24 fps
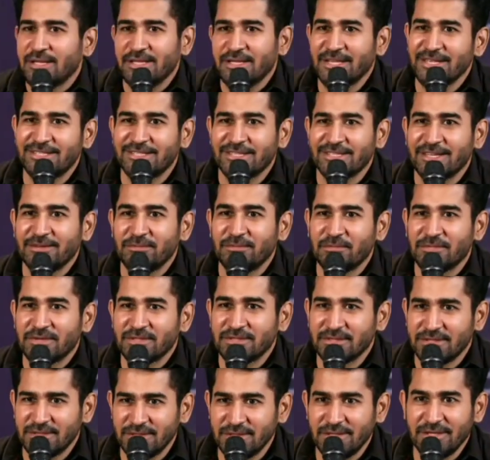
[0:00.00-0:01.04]
yes um,
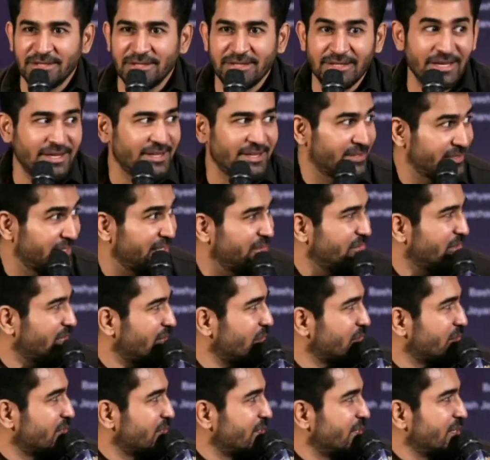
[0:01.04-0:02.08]
the, yeah then we
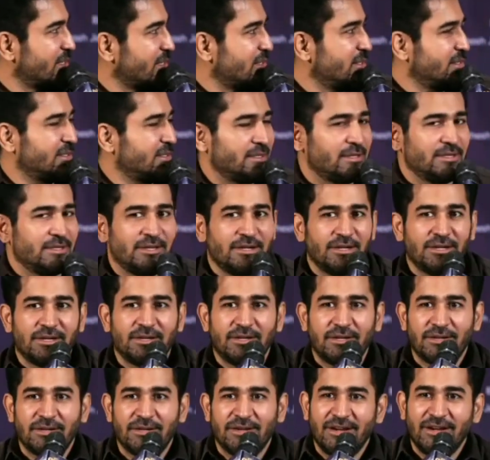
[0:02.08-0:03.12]
have to die
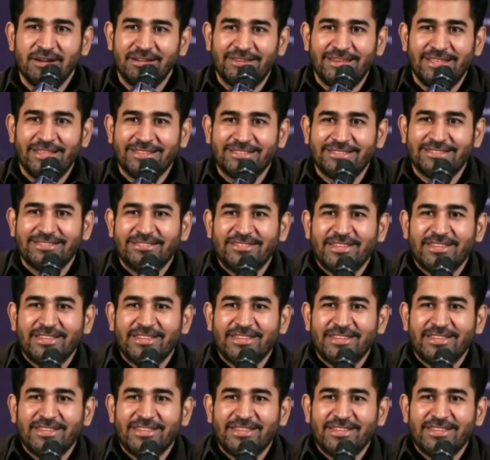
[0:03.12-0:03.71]
not things